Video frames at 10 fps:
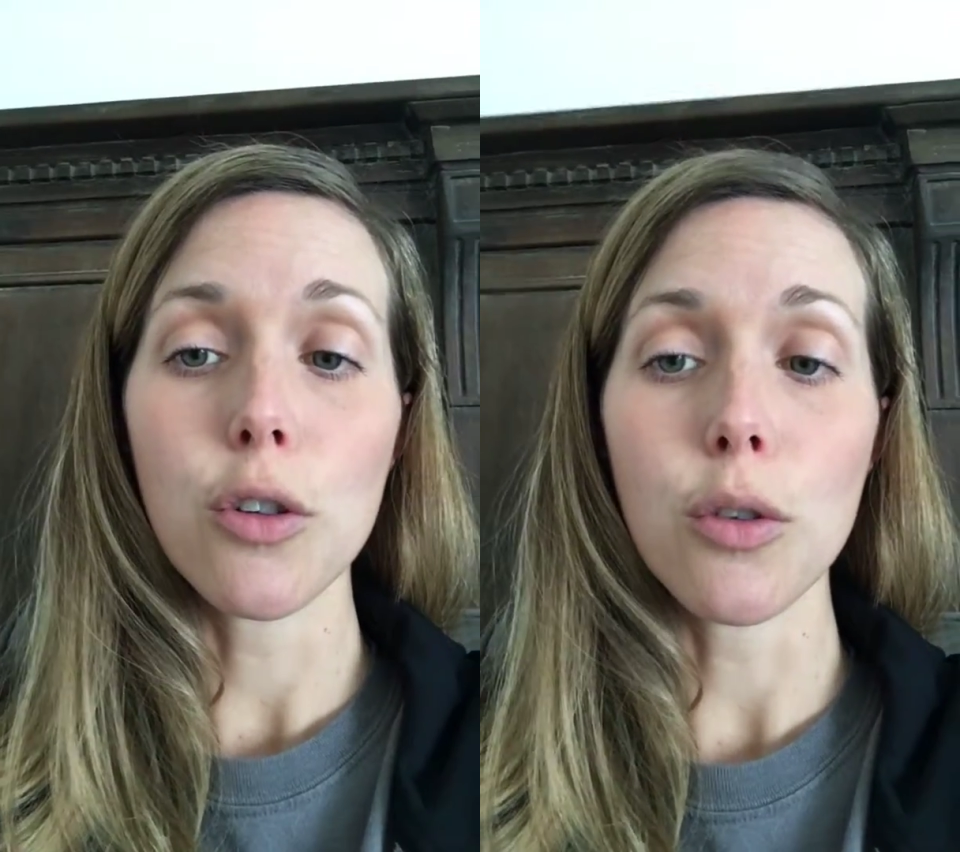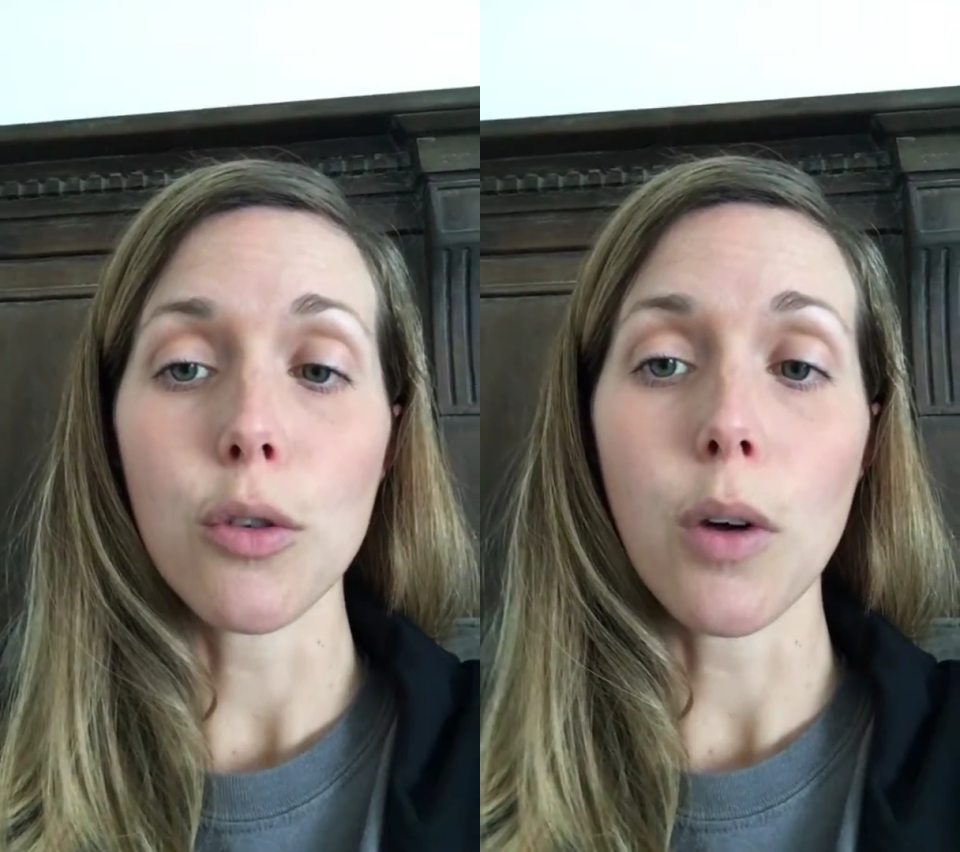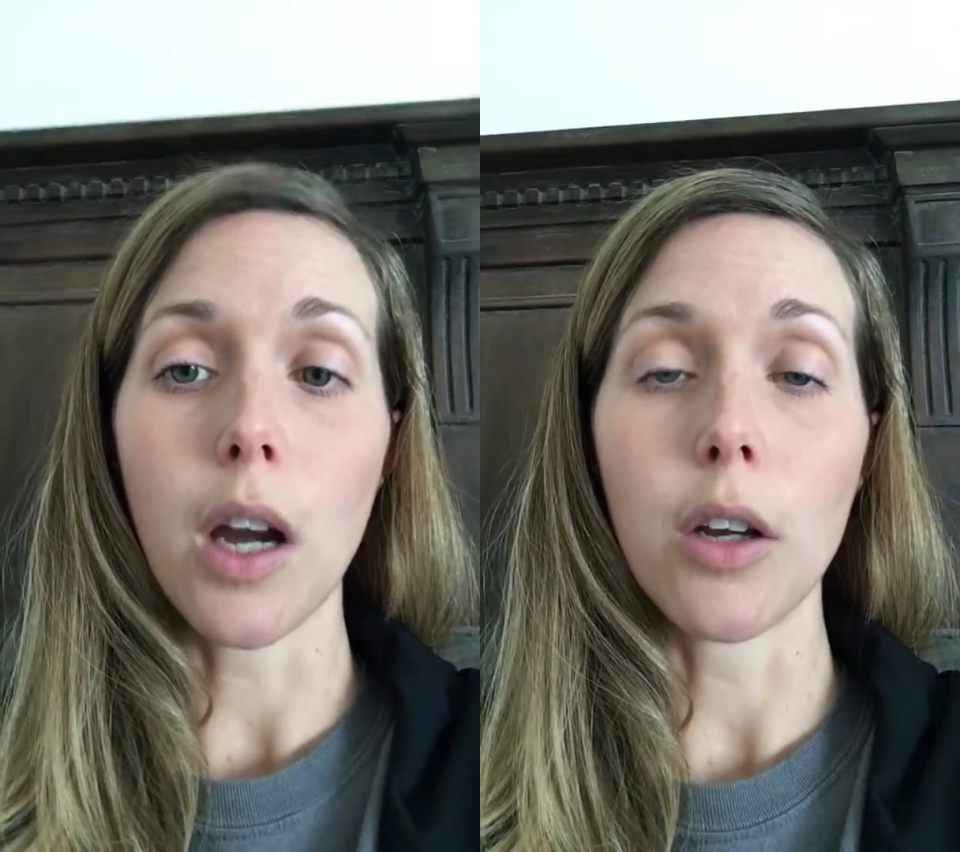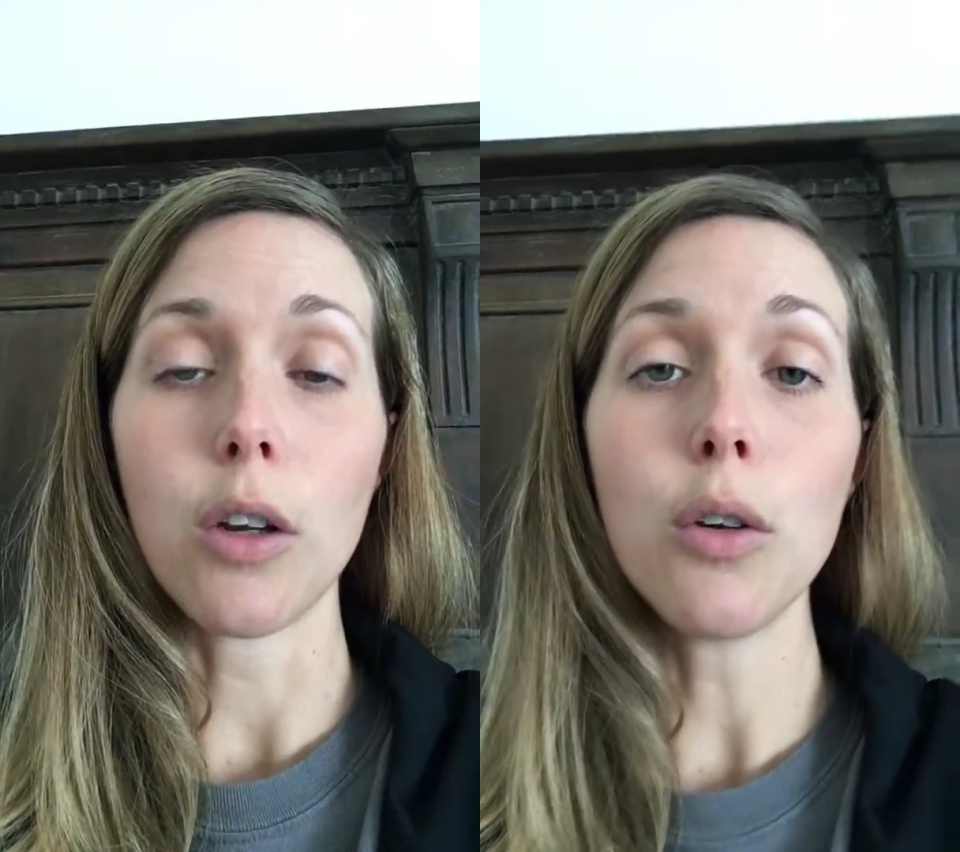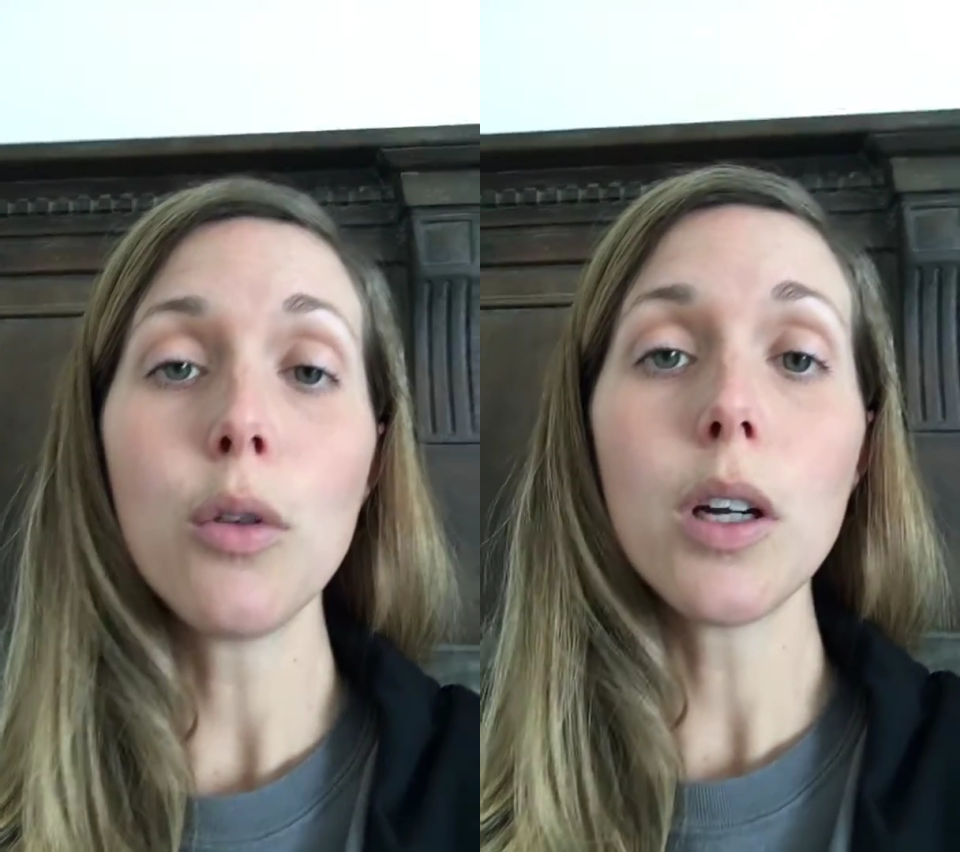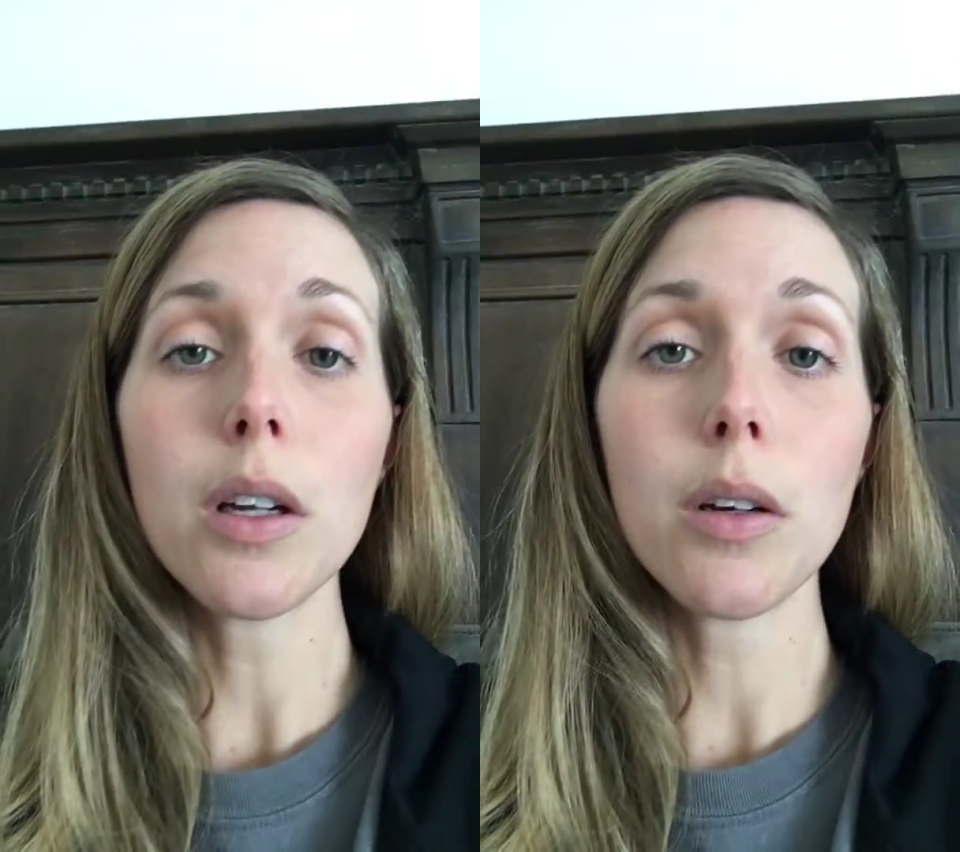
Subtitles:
to a new